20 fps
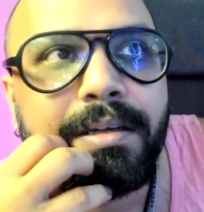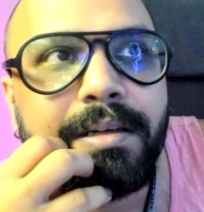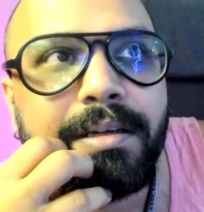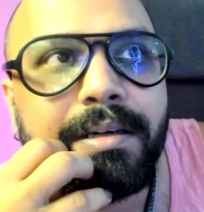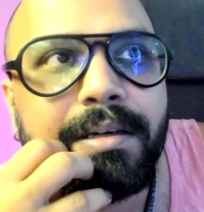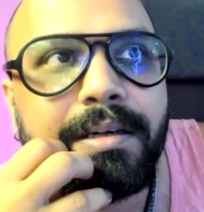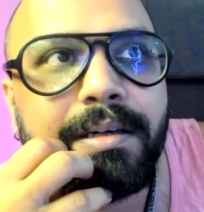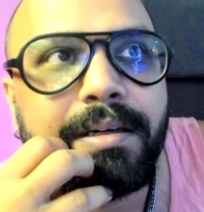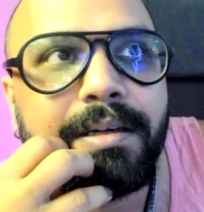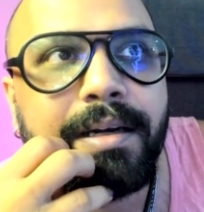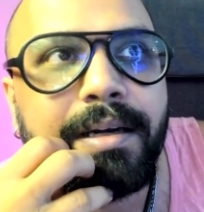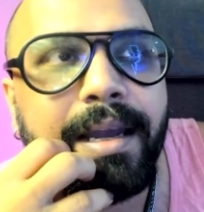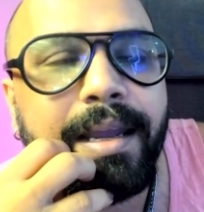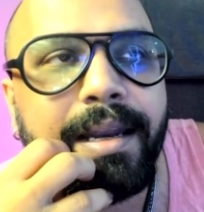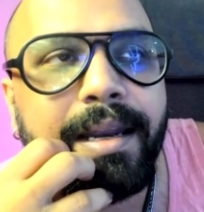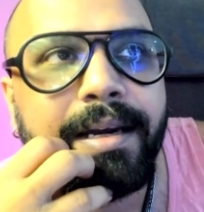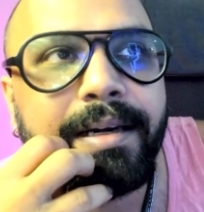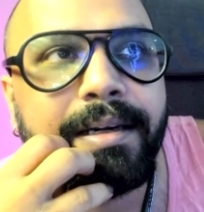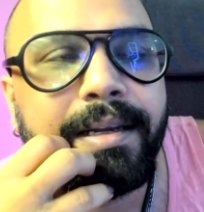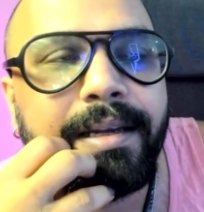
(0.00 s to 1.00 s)
I
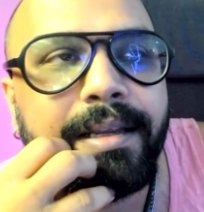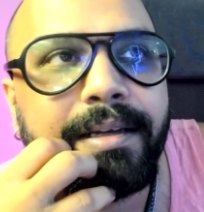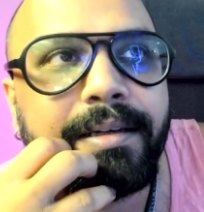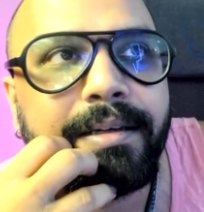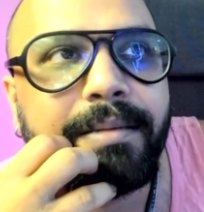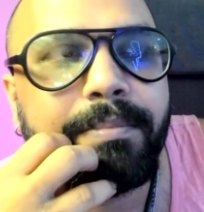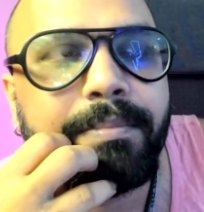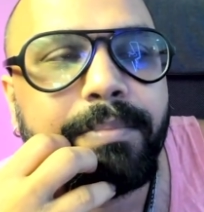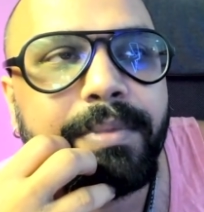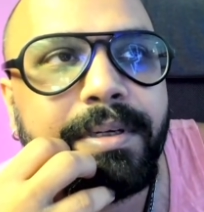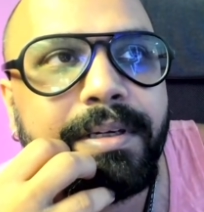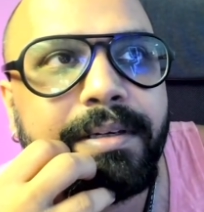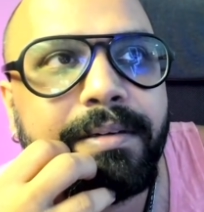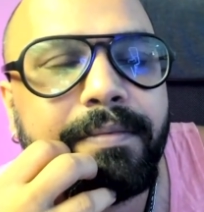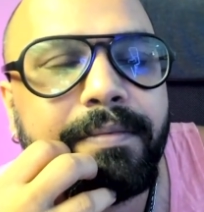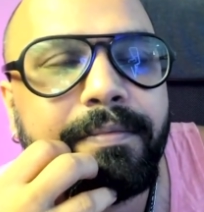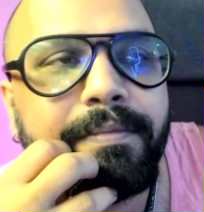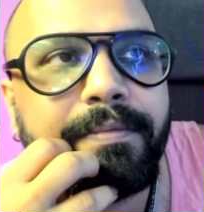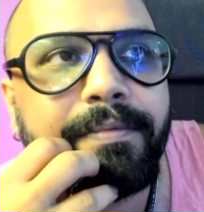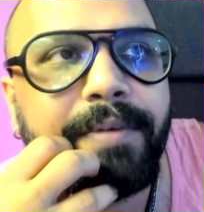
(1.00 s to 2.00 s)
had like a complete
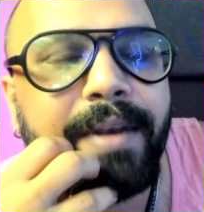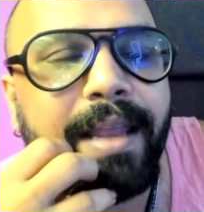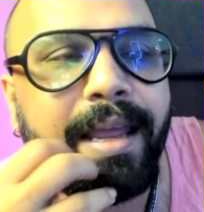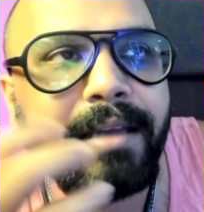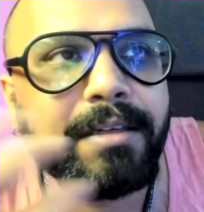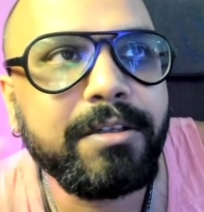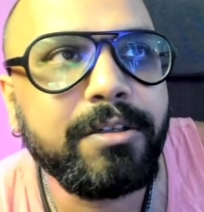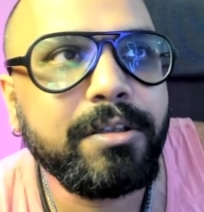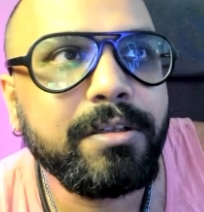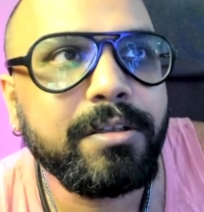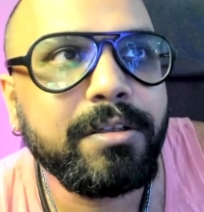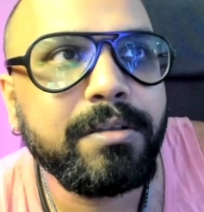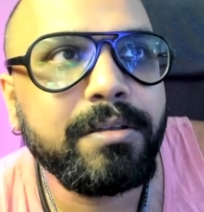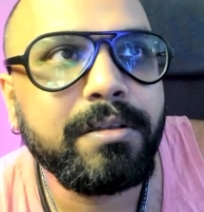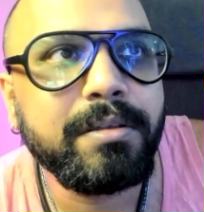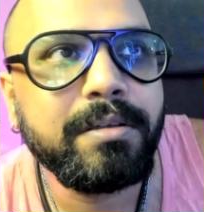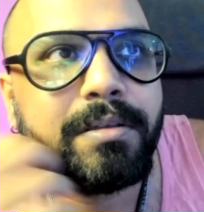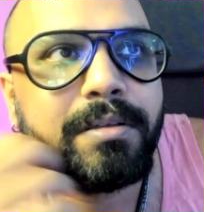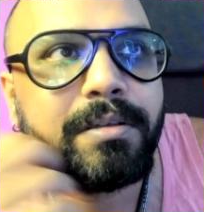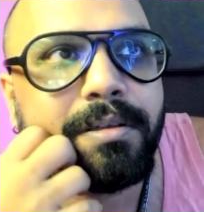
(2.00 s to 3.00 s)

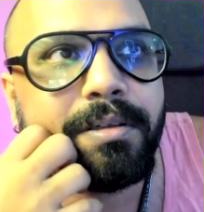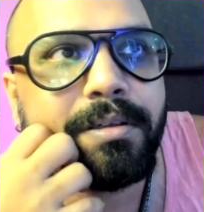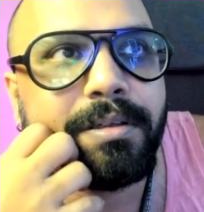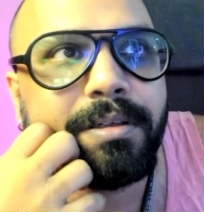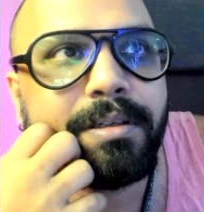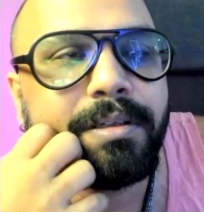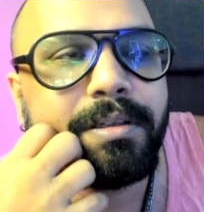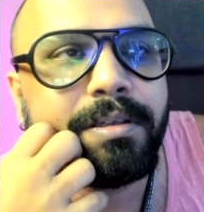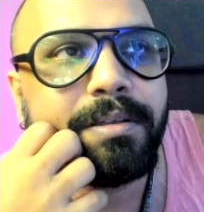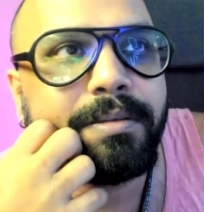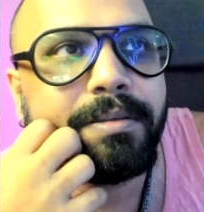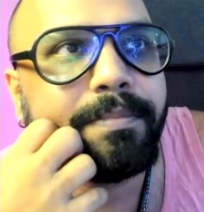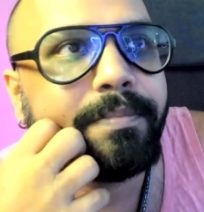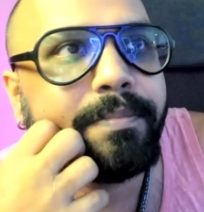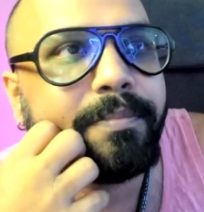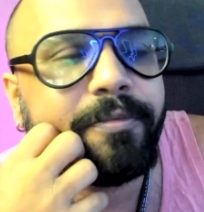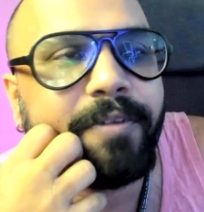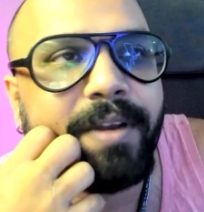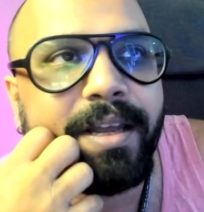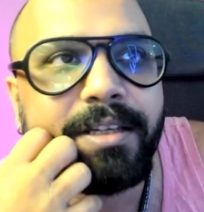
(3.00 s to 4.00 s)

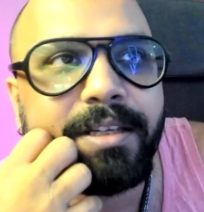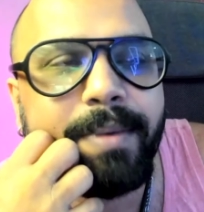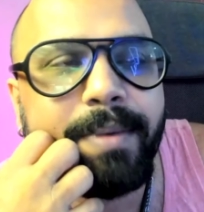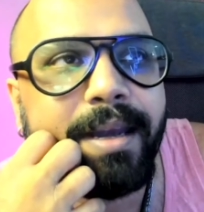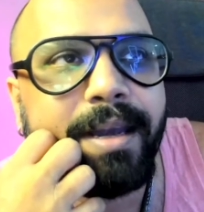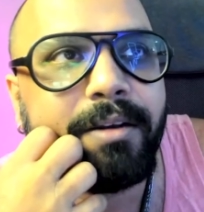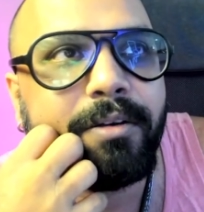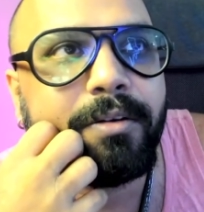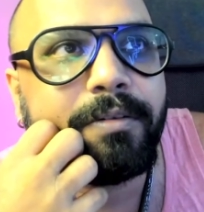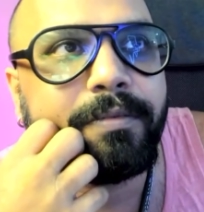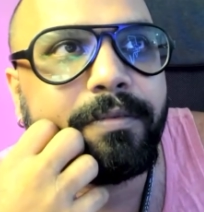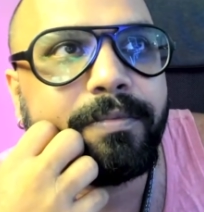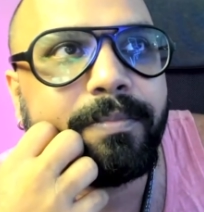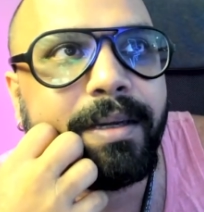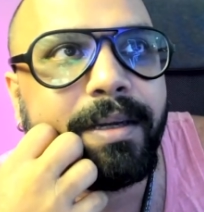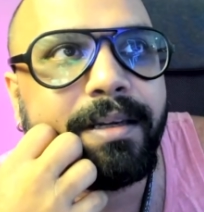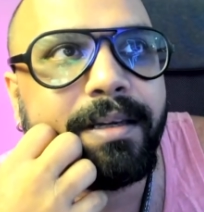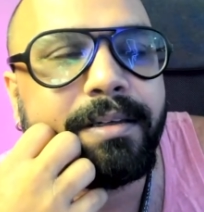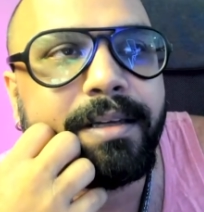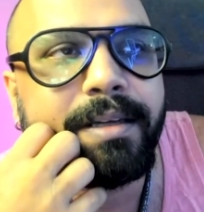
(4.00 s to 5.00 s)
flashback of
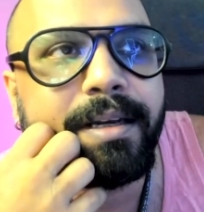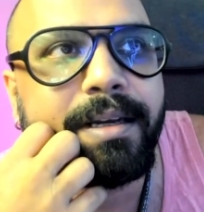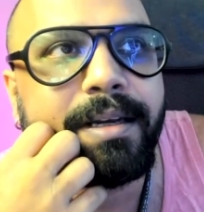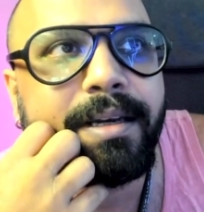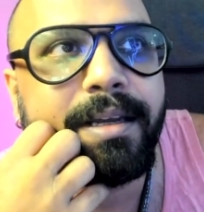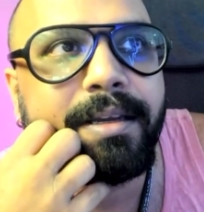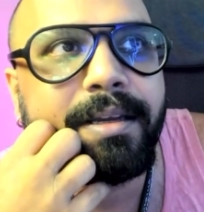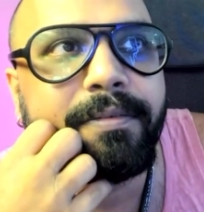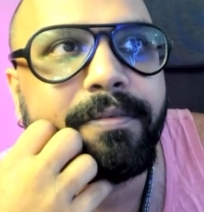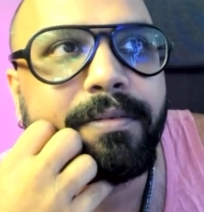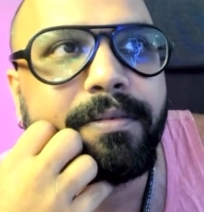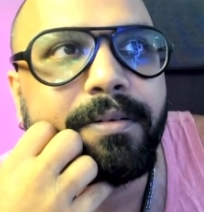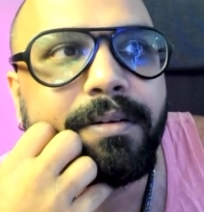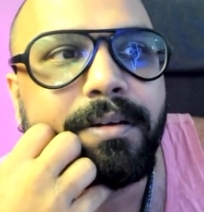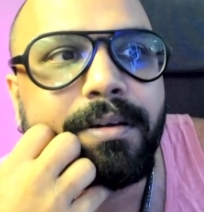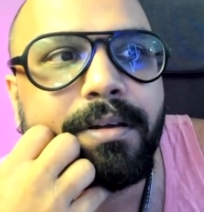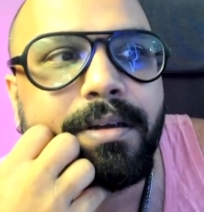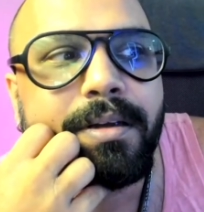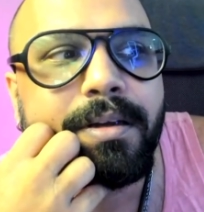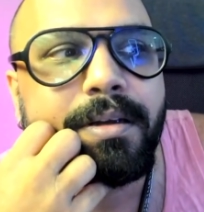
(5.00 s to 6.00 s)
my entire life,
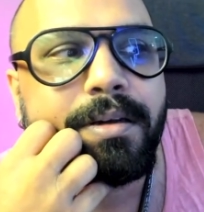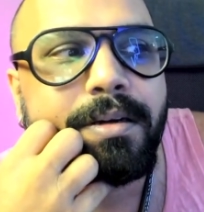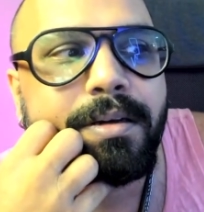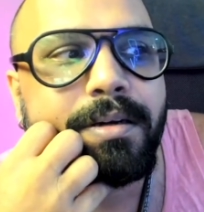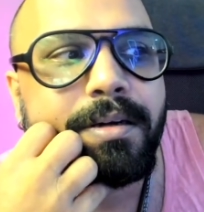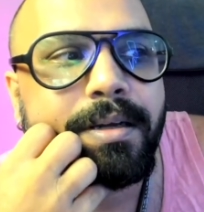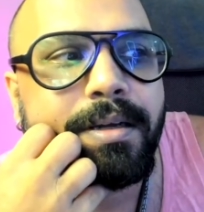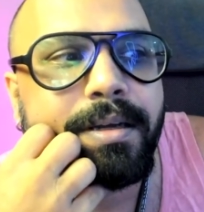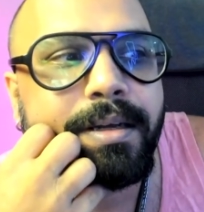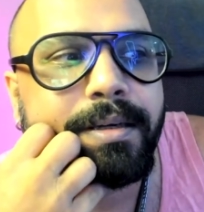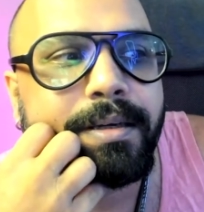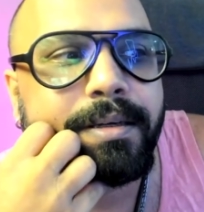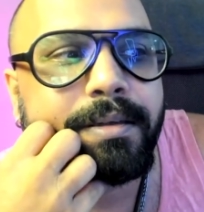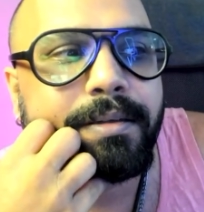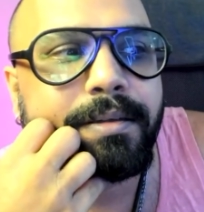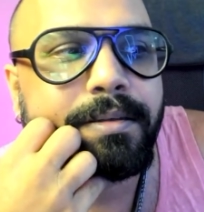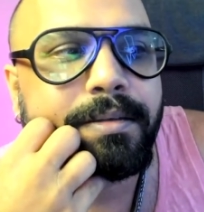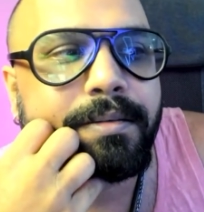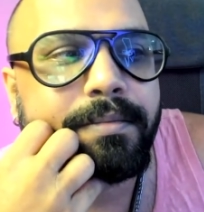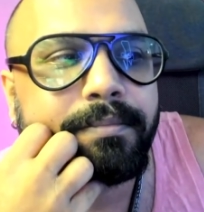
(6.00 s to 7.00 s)
and